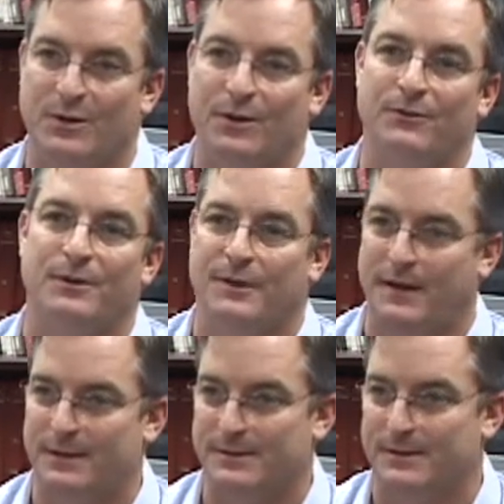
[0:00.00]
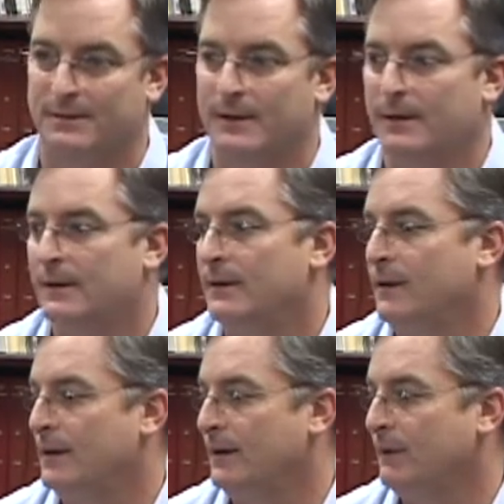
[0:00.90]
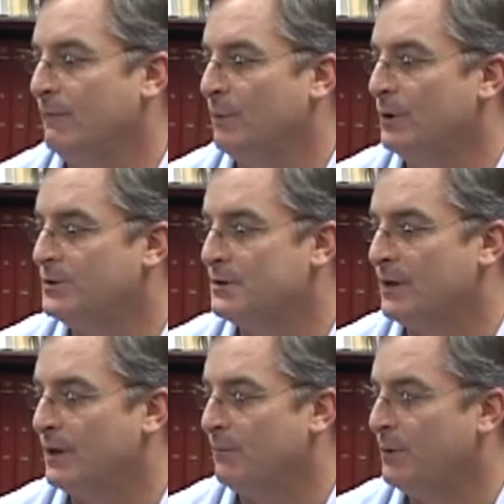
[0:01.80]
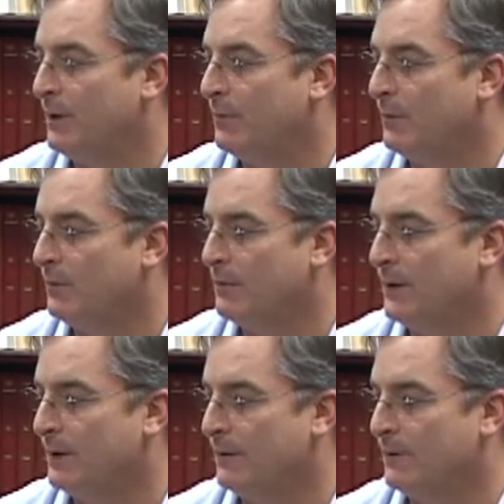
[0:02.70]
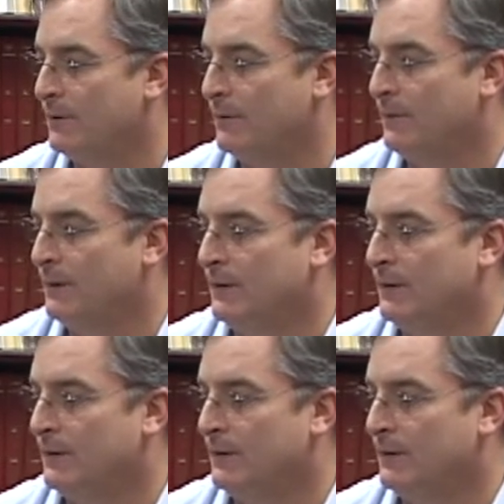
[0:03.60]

100,000. And most uh, people that are